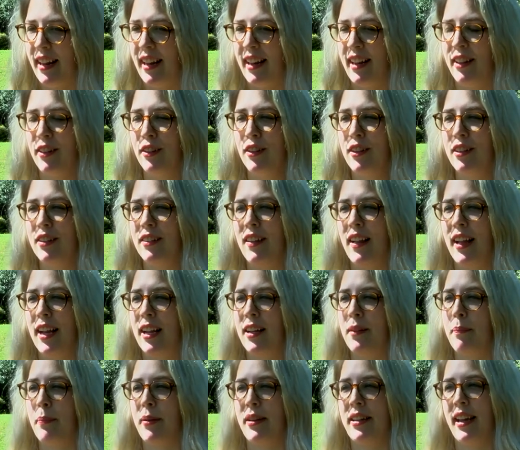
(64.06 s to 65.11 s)
it, and it looked
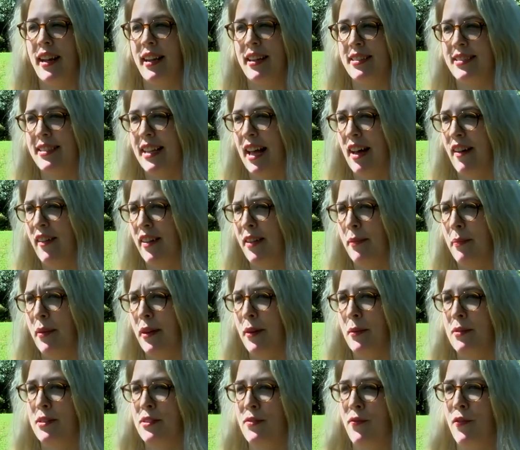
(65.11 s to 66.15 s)
like potato salad,
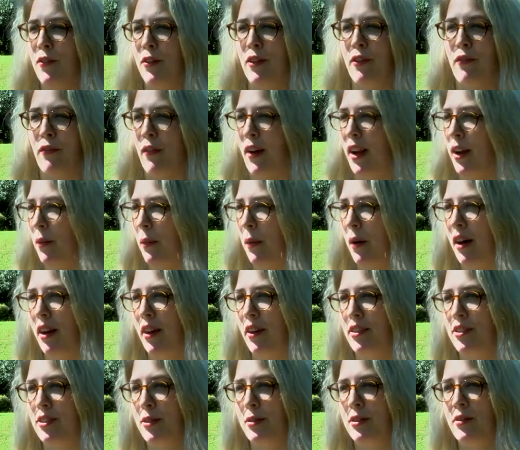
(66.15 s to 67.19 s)
but it was full of
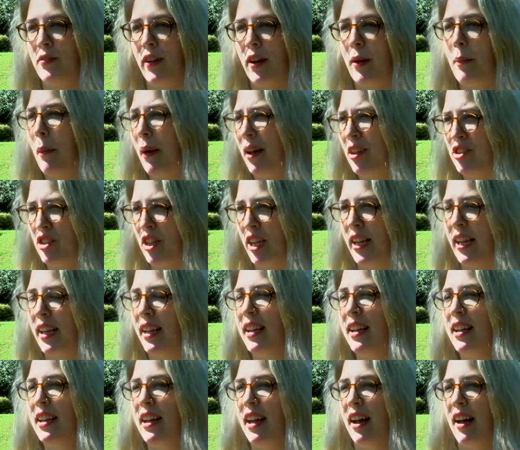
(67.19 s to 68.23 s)
rainwater, so it was very mushy.
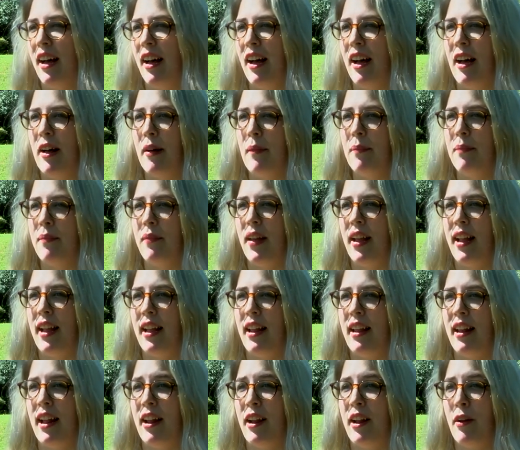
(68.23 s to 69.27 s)
Um,
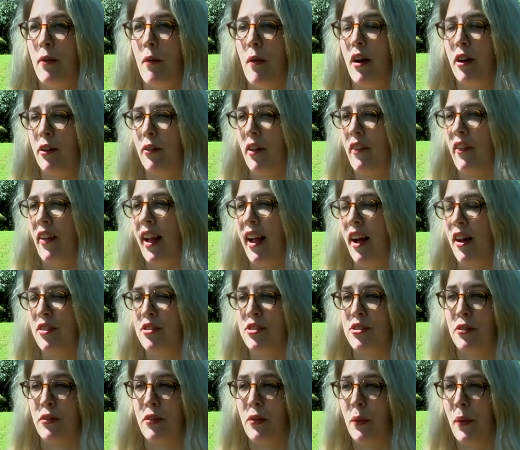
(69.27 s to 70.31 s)
and I walked around the
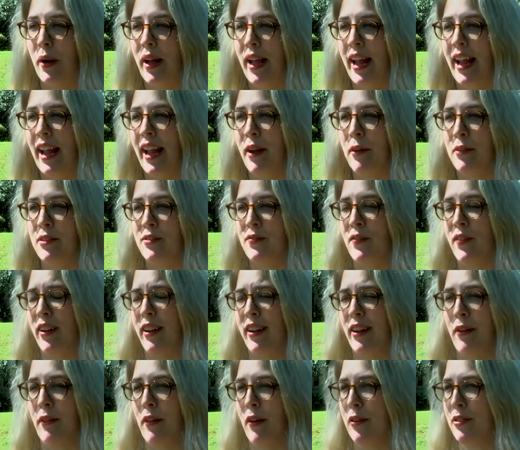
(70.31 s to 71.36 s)
house, threw it away, was
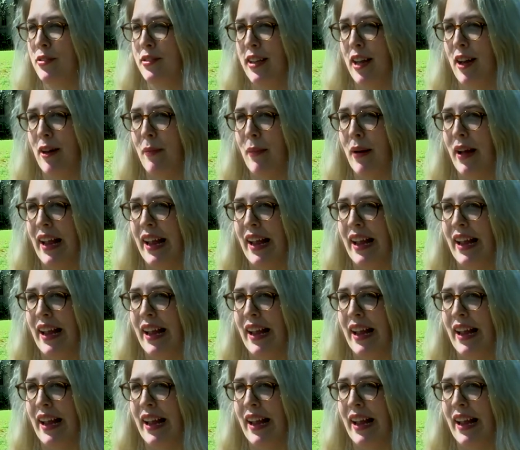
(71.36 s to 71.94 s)
very grossed out by